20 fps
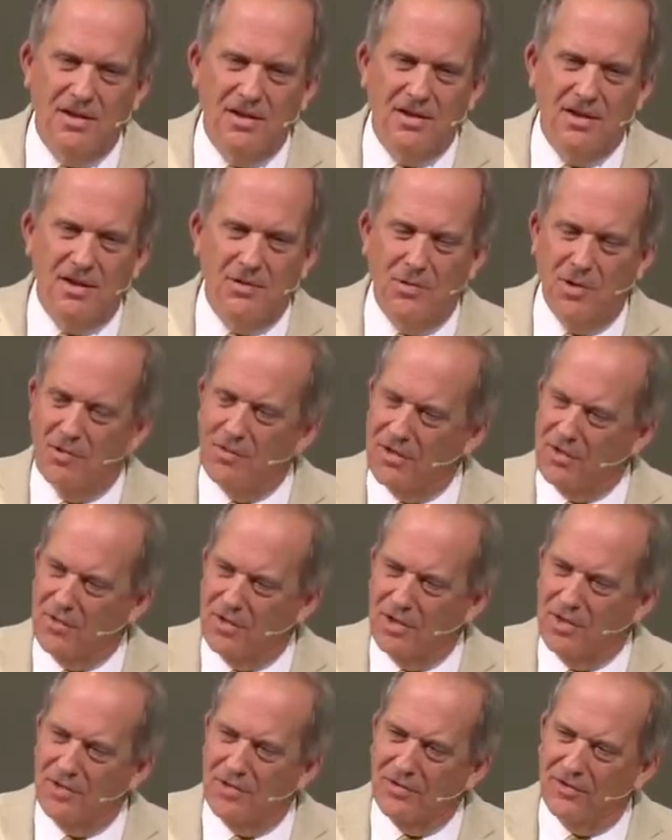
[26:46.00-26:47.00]
and what we
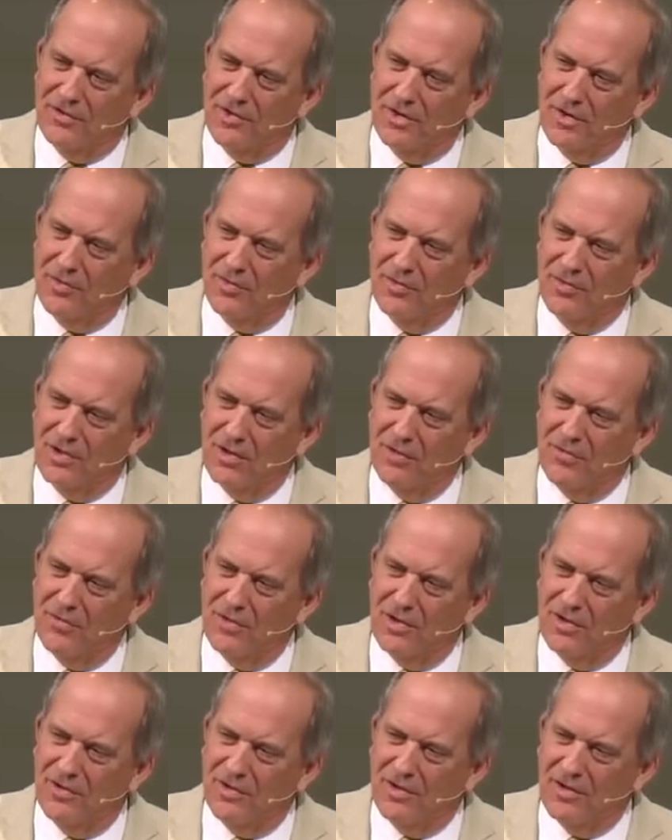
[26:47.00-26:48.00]
read in Psalm
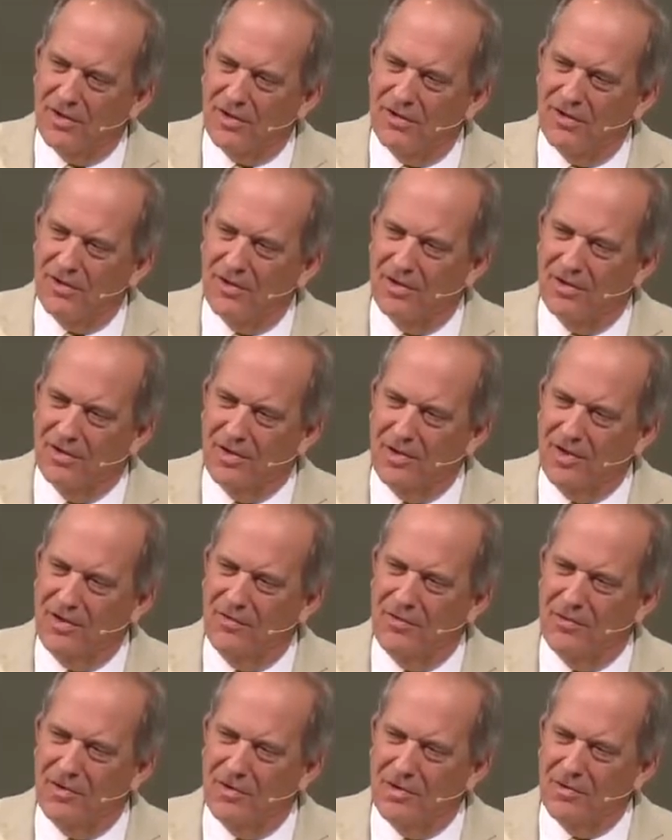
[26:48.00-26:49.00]
76, that
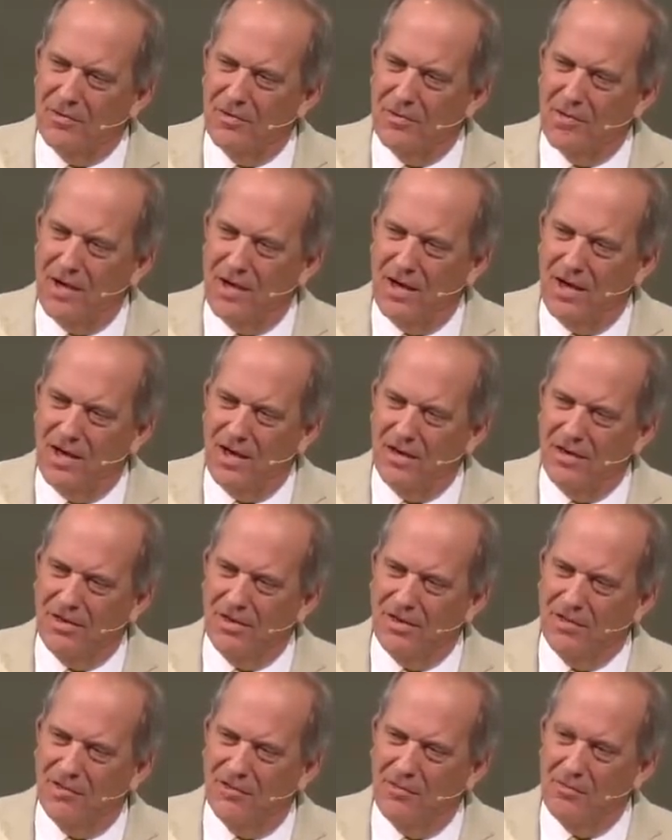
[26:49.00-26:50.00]
even the wrath
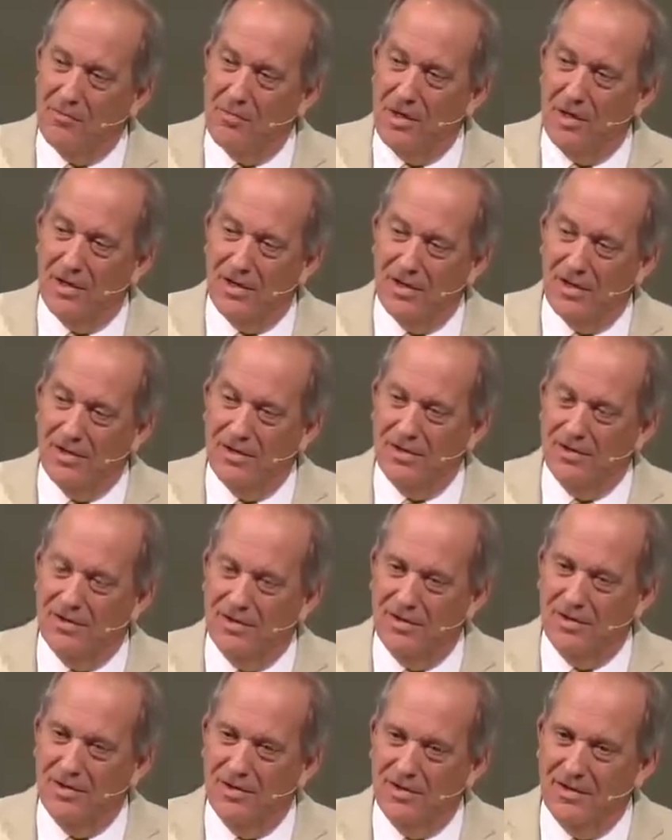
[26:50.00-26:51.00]
of man
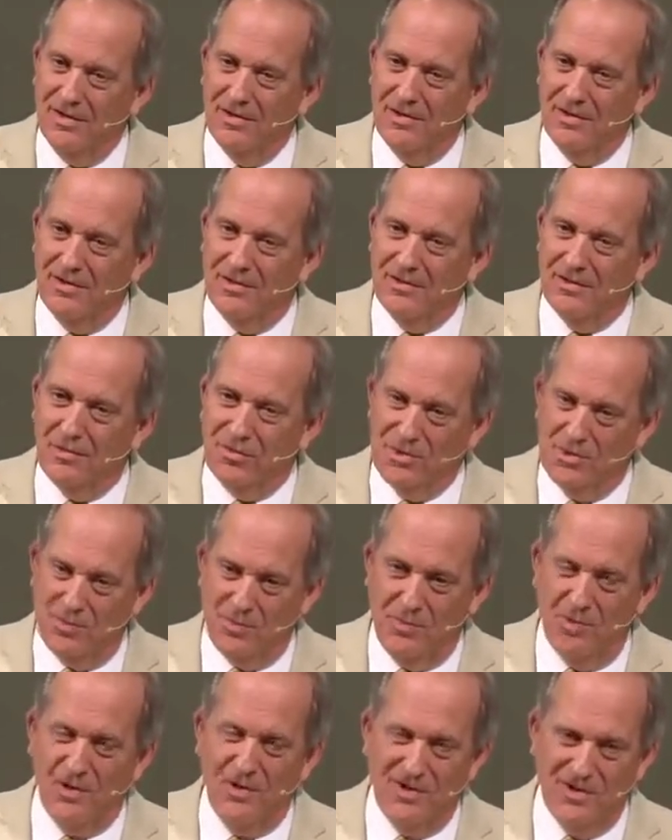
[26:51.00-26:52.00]
will
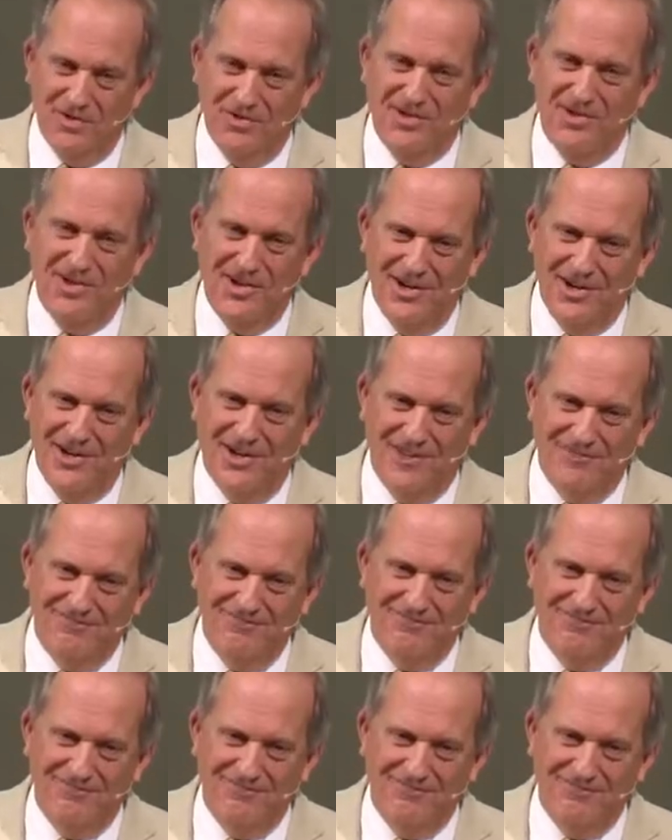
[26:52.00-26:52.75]
praise God.